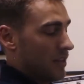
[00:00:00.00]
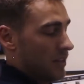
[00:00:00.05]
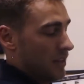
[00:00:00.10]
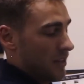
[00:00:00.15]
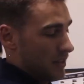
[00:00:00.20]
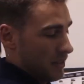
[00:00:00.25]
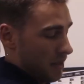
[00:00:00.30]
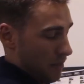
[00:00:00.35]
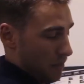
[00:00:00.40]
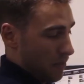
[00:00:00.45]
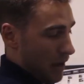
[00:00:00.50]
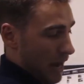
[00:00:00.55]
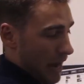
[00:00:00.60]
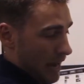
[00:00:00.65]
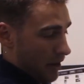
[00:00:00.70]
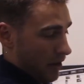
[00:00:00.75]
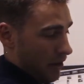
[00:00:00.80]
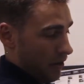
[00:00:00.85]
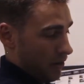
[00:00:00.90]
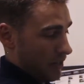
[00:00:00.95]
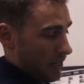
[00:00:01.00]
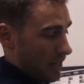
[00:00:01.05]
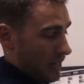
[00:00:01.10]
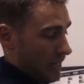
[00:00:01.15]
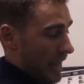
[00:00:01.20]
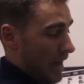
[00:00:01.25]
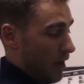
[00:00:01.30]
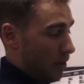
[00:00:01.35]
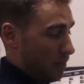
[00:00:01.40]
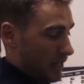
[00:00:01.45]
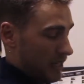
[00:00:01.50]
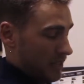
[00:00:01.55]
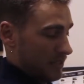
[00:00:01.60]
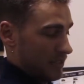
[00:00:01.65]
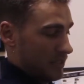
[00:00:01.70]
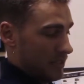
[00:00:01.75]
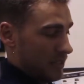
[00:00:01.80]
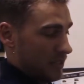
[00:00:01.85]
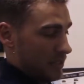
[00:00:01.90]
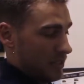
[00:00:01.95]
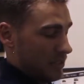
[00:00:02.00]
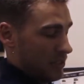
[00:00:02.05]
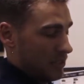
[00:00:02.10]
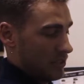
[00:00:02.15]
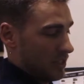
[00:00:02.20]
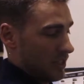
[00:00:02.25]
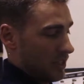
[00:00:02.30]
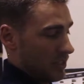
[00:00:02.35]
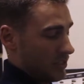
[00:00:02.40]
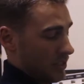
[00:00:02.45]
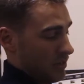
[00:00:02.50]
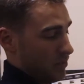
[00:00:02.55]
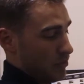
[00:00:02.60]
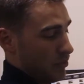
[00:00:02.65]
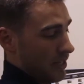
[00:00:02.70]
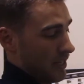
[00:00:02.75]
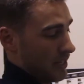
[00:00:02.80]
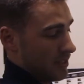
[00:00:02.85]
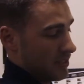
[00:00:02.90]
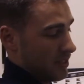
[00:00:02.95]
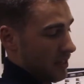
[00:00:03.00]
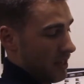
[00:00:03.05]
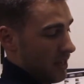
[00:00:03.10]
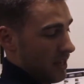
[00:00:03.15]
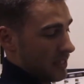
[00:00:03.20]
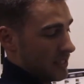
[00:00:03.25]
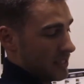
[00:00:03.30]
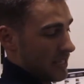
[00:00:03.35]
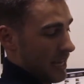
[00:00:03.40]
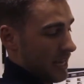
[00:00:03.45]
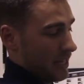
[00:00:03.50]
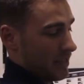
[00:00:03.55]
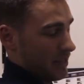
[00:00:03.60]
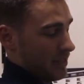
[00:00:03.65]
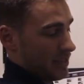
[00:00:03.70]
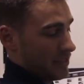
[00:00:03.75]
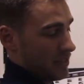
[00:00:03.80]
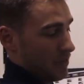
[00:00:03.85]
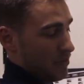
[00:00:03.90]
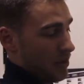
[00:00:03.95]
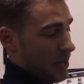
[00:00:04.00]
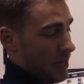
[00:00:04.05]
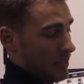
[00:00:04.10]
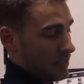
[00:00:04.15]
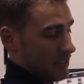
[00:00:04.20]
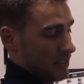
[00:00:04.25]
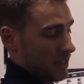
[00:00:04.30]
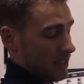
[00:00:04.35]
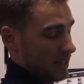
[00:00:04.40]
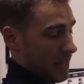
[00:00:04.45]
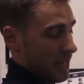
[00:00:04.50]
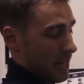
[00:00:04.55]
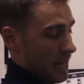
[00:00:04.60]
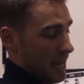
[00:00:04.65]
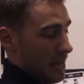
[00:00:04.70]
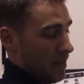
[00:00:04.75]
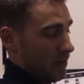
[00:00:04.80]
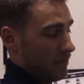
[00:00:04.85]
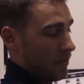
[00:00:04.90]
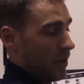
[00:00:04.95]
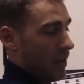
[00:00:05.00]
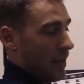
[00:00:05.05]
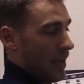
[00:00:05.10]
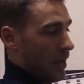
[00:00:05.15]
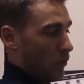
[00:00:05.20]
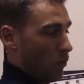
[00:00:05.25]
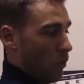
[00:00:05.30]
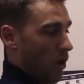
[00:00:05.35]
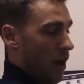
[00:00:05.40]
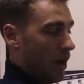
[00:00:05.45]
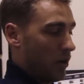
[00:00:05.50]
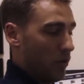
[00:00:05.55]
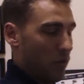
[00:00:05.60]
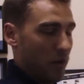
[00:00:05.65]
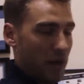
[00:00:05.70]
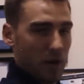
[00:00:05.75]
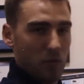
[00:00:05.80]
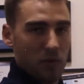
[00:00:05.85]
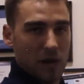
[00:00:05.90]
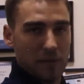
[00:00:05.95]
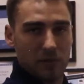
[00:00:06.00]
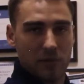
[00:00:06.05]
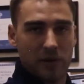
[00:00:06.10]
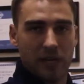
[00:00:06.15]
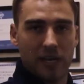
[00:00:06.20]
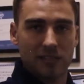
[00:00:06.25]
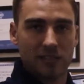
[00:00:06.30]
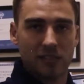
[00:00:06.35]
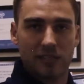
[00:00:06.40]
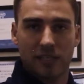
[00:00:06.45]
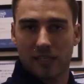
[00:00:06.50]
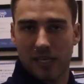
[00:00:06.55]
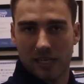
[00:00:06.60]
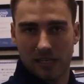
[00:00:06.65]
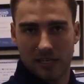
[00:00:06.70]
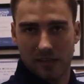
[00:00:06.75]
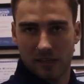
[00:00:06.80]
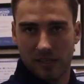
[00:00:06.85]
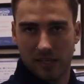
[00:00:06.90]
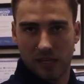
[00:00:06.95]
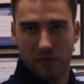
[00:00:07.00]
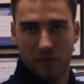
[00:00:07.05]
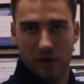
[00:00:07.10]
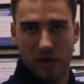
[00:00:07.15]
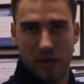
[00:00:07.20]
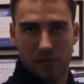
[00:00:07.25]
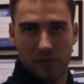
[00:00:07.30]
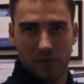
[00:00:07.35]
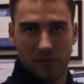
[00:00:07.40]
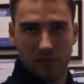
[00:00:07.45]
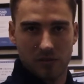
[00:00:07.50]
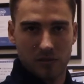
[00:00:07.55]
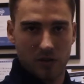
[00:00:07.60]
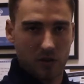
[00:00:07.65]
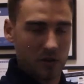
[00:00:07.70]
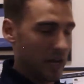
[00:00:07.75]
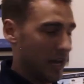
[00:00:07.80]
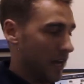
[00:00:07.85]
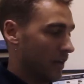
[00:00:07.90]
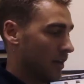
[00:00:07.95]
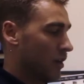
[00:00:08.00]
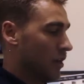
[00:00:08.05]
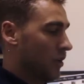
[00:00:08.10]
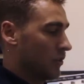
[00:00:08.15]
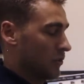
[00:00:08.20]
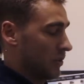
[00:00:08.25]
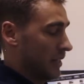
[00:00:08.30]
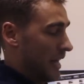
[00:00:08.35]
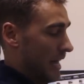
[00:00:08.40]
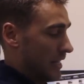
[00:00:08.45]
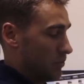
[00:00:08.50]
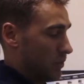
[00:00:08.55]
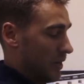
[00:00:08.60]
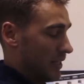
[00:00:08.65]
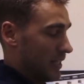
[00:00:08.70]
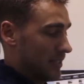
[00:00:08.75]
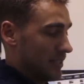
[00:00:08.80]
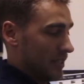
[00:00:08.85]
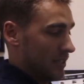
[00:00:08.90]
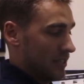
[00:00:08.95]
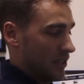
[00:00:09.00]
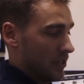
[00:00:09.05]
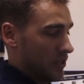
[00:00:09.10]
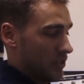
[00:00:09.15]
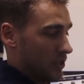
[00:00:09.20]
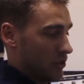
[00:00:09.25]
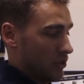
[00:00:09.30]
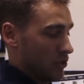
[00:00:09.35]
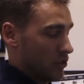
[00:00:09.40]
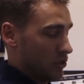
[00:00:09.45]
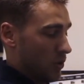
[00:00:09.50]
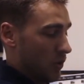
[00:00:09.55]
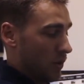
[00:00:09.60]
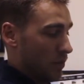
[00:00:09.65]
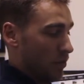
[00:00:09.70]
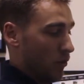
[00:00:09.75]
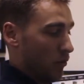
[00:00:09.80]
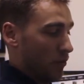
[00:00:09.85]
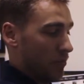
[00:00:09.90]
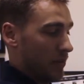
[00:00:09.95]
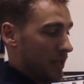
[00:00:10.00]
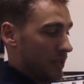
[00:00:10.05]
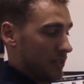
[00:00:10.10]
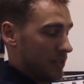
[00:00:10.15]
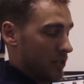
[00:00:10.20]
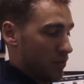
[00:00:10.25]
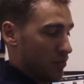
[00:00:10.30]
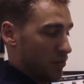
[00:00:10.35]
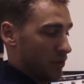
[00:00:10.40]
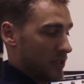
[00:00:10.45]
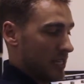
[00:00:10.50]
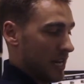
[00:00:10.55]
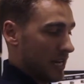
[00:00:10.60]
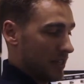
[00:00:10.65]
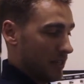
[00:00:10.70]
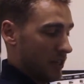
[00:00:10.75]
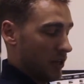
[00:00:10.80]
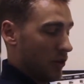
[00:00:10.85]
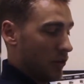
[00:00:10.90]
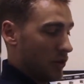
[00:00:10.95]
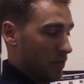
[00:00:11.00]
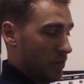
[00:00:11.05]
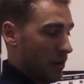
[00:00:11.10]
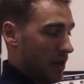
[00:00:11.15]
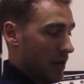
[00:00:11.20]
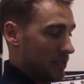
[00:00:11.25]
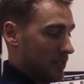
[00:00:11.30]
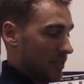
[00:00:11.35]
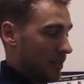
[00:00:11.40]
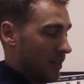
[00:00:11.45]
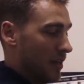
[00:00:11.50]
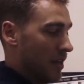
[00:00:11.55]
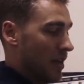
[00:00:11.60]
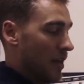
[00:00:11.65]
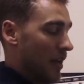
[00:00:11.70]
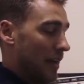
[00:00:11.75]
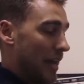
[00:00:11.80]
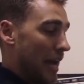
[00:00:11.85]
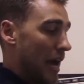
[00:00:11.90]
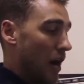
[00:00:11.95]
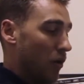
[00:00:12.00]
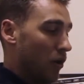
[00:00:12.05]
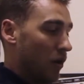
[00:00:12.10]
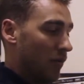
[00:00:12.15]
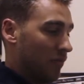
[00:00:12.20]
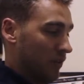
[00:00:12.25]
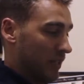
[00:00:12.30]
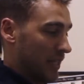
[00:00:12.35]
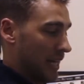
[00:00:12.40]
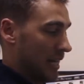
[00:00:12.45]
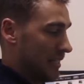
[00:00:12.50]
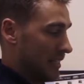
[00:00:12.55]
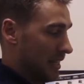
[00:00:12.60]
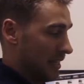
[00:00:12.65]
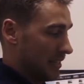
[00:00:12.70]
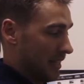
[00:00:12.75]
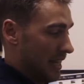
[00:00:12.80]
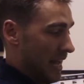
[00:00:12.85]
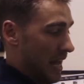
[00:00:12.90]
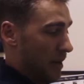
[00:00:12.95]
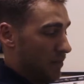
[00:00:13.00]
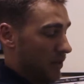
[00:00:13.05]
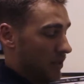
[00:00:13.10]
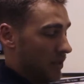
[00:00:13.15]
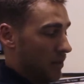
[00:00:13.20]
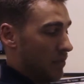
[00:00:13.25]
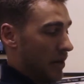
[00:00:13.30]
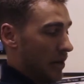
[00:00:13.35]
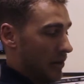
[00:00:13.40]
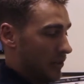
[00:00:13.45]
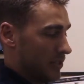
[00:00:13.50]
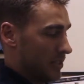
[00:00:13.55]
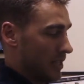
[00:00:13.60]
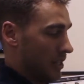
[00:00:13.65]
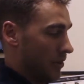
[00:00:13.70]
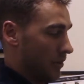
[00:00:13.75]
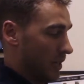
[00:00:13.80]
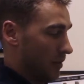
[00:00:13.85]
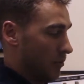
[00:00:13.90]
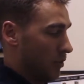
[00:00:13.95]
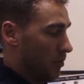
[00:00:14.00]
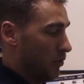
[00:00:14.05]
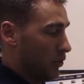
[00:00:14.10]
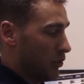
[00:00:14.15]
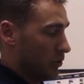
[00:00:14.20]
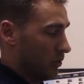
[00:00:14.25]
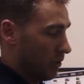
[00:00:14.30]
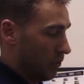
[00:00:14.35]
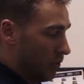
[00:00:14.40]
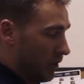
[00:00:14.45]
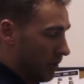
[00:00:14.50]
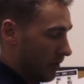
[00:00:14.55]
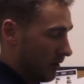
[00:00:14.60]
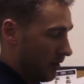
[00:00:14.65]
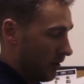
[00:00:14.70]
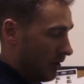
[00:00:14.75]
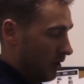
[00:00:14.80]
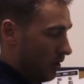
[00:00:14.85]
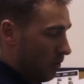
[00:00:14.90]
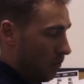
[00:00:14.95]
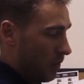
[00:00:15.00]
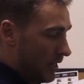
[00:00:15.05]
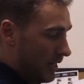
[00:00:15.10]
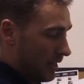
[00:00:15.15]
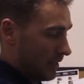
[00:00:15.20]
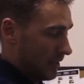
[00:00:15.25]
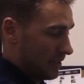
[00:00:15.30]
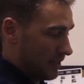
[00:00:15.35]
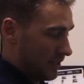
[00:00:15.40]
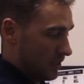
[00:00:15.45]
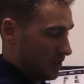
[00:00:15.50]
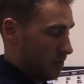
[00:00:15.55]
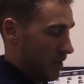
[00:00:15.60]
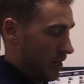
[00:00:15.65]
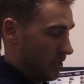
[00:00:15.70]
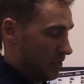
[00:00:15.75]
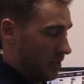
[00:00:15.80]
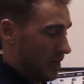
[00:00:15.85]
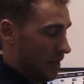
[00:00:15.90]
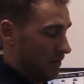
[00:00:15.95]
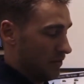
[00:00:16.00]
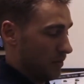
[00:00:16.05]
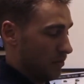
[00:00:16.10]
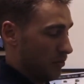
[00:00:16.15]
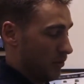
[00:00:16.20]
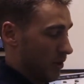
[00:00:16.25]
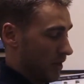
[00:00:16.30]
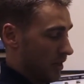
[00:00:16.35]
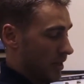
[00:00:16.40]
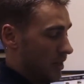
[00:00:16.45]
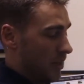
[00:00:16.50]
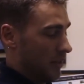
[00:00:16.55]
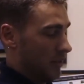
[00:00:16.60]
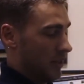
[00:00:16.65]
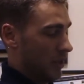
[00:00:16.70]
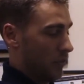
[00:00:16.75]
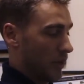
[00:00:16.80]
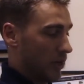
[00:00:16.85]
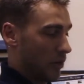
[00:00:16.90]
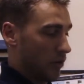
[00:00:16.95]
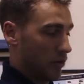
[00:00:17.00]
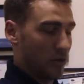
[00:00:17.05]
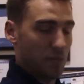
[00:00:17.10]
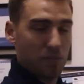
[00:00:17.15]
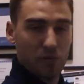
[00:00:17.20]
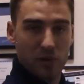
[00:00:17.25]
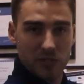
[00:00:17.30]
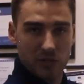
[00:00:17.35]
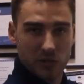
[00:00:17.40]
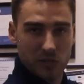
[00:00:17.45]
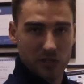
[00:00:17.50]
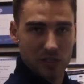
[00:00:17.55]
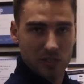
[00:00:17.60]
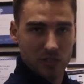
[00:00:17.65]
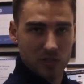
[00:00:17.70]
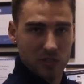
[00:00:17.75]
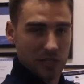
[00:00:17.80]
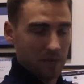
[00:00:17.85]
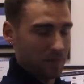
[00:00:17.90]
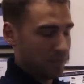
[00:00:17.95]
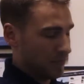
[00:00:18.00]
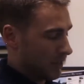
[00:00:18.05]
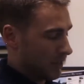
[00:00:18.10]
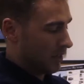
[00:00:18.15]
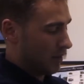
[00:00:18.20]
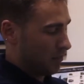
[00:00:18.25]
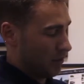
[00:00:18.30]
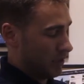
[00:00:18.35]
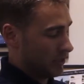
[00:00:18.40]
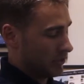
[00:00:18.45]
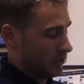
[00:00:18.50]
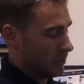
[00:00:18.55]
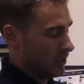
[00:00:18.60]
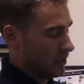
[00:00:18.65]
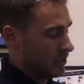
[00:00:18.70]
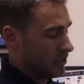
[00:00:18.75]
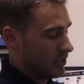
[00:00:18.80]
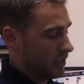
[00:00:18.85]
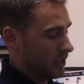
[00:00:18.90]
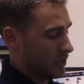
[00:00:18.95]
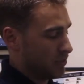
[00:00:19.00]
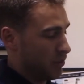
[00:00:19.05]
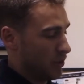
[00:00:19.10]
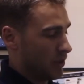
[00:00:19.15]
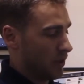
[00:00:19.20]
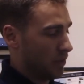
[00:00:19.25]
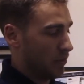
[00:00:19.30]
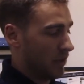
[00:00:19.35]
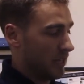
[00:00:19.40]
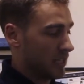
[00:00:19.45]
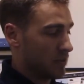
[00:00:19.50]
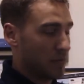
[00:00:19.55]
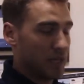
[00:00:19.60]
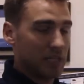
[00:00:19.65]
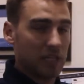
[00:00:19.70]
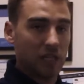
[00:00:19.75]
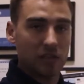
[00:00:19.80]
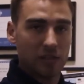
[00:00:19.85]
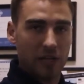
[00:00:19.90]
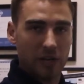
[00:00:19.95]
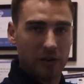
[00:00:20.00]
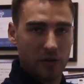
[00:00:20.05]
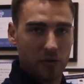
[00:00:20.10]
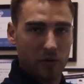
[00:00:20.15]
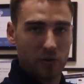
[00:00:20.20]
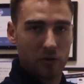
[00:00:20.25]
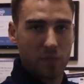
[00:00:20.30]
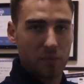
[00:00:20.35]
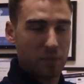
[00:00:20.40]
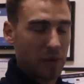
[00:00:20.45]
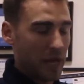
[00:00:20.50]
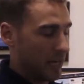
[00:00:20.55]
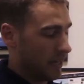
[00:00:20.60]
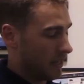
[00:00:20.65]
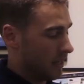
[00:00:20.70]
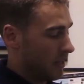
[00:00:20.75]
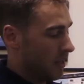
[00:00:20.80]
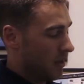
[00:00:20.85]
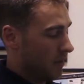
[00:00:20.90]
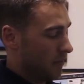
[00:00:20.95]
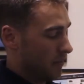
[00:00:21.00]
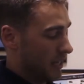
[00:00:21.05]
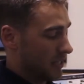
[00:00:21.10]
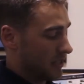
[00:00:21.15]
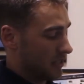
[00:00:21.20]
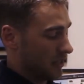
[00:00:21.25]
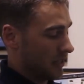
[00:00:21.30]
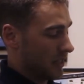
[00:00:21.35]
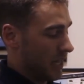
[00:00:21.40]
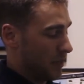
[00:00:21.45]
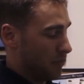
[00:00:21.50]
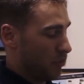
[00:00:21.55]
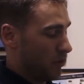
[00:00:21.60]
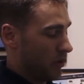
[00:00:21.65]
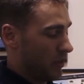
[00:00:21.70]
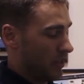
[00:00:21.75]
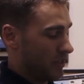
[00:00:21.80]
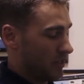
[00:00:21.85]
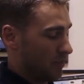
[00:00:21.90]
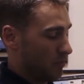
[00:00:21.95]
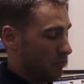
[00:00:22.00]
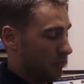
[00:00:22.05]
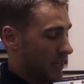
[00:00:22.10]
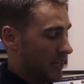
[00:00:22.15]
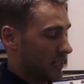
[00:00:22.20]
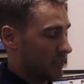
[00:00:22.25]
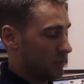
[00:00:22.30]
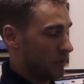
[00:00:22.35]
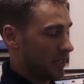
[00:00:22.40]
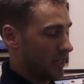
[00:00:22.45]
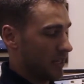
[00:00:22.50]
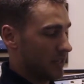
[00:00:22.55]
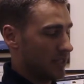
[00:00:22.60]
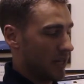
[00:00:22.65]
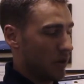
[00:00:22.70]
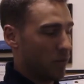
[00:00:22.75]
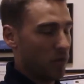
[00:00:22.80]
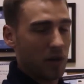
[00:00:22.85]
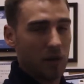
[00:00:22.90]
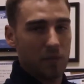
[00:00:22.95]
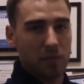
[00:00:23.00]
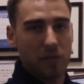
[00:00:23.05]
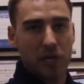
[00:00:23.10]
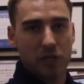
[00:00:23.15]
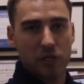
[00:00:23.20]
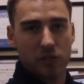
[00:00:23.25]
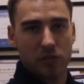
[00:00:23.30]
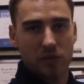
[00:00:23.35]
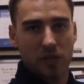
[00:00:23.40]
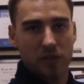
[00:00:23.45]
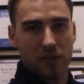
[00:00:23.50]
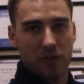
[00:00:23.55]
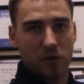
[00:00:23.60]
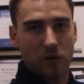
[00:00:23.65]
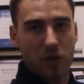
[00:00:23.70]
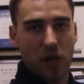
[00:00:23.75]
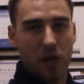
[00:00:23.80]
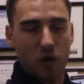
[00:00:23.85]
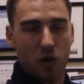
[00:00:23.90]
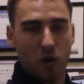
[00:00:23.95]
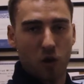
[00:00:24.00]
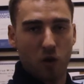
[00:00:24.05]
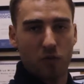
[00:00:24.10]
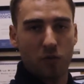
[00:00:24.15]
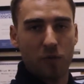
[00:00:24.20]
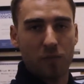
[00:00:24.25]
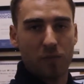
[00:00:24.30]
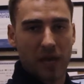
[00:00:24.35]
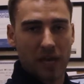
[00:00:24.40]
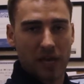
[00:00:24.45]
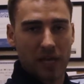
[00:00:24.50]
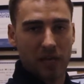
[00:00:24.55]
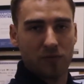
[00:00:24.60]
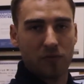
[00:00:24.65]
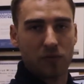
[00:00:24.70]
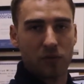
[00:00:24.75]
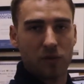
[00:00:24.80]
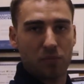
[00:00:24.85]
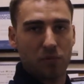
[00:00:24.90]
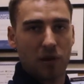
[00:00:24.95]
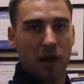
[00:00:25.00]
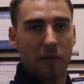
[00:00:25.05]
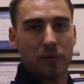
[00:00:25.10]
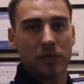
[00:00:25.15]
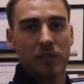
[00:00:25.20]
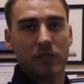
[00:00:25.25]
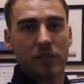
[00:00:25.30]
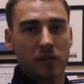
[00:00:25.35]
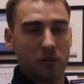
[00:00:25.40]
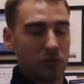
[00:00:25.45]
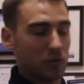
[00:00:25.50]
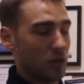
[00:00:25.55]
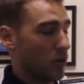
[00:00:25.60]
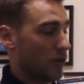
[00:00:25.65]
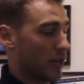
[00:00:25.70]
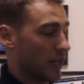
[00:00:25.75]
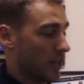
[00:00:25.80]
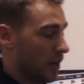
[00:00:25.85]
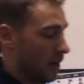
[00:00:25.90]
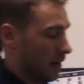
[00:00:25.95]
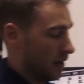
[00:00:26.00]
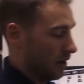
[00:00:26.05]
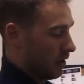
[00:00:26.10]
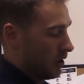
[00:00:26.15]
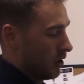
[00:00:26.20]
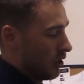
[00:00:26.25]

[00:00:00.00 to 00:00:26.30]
the buyer can now, because this contingency is in place, take this deposit that they have and walk away and wipe their hands clean like nothing ever happened. Okay, so that's why these contingencies are so important, because they're protecting your deposit. Now, hopefully that doesn't happen. The buyer and the seller come to a mutual agreement. We get this inspection off the book. Then we go to appraisal contingency. Appraisal contingency is put into place by the lender or the bank. Basically, they put it into place because they want to make sure that they're not overpaying for the property that they're loaning on.